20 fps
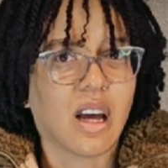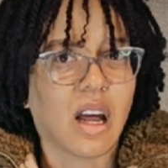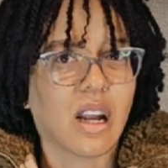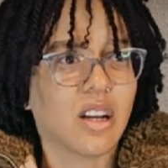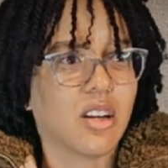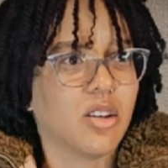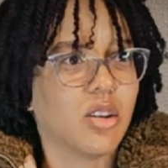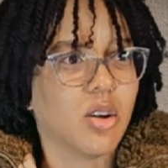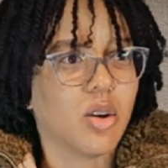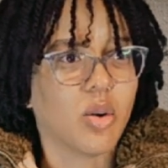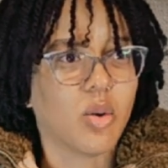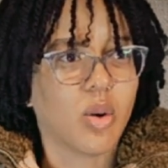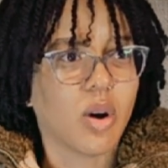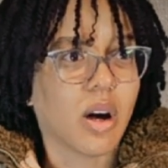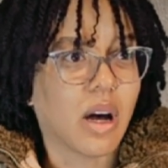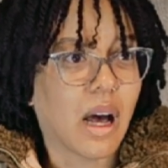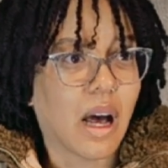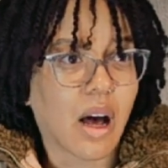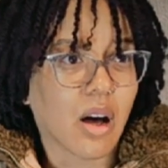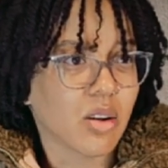I didn't know
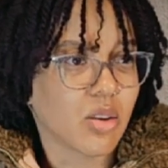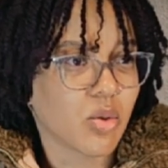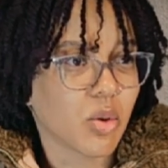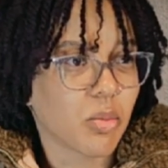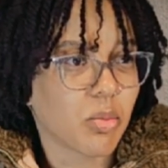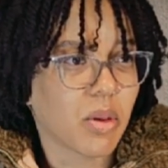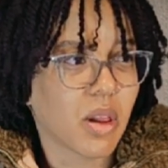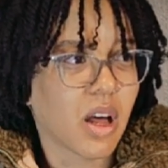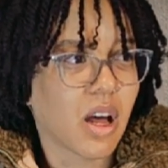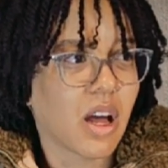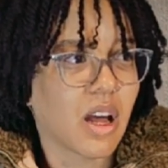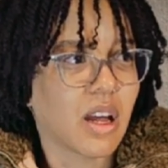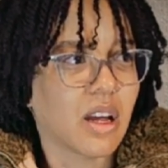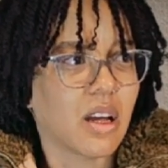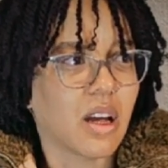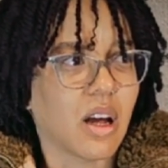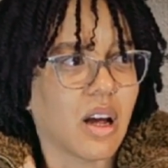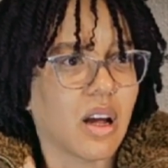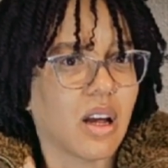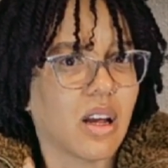how to
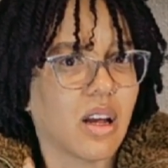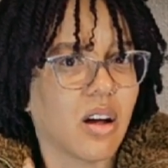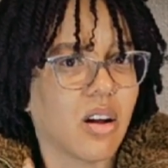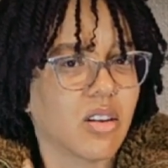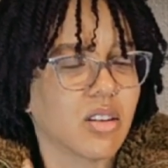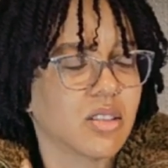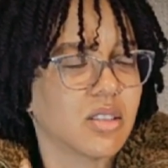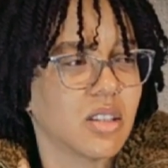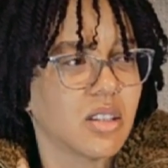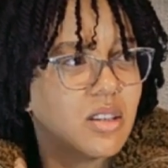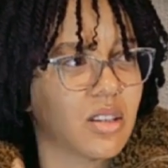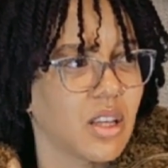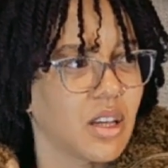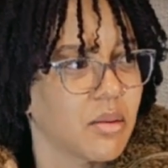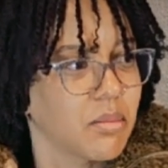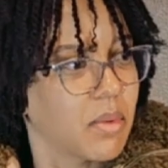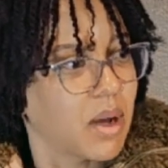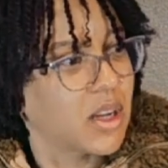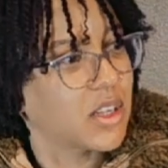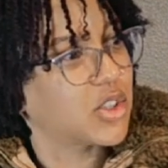apply. I honestly
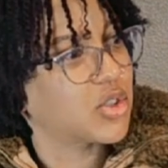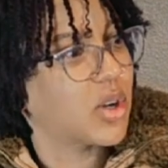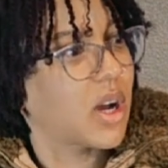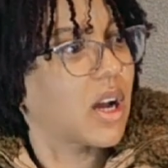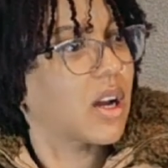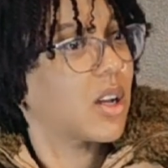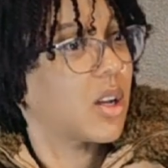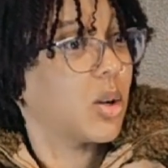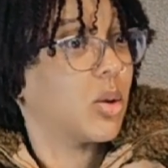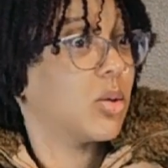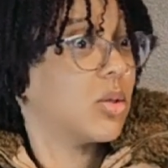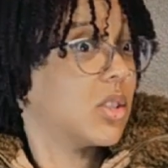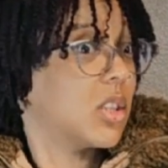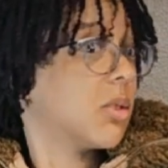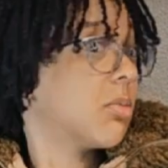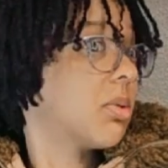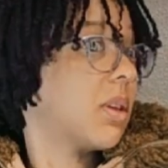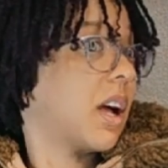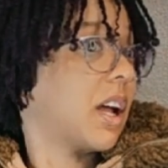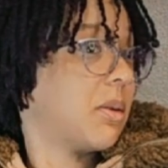think my track coach
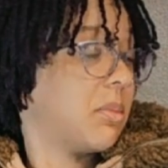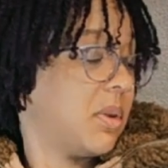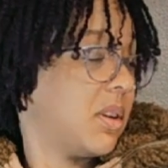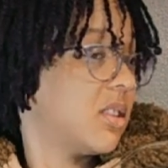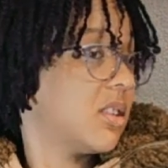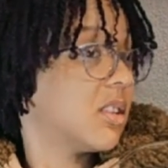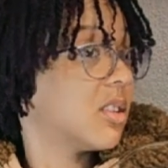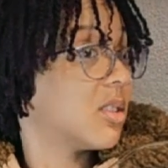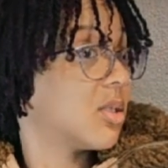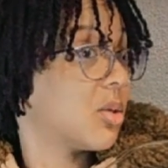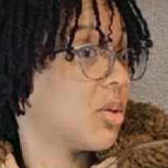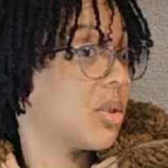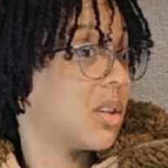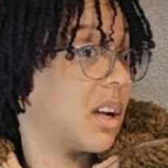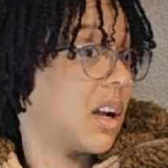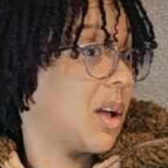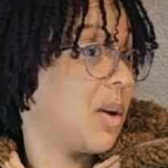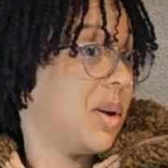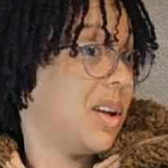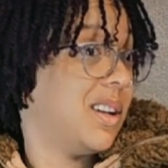applied me to the school
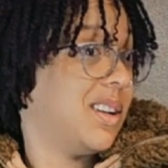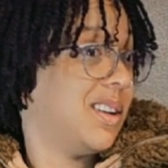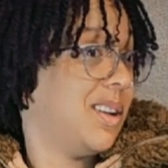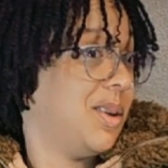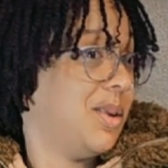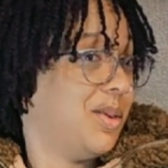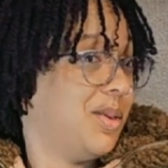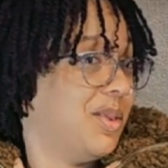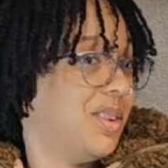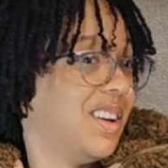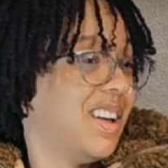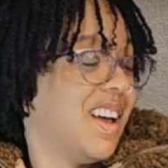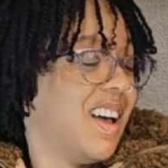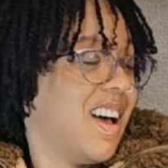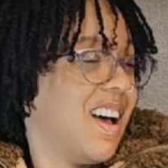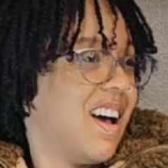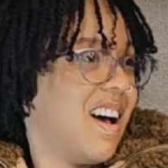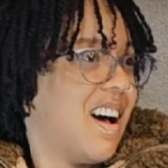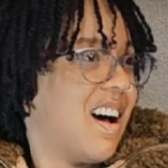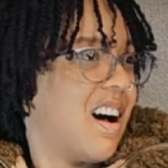that I went to.
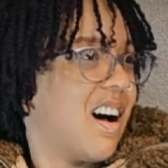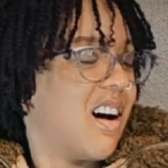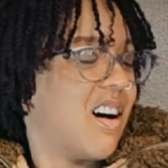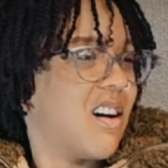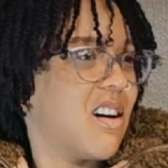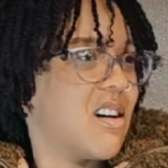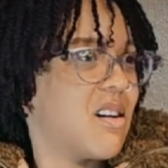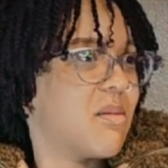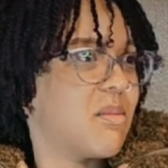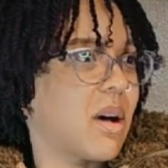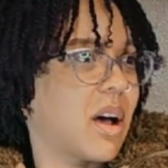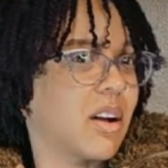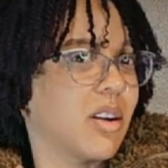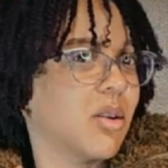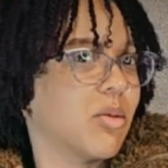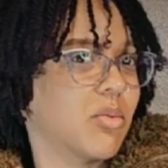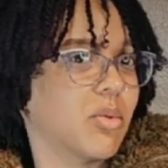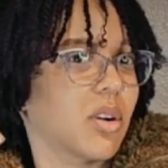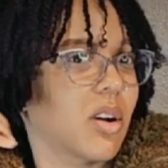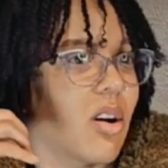I
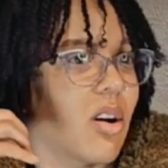don't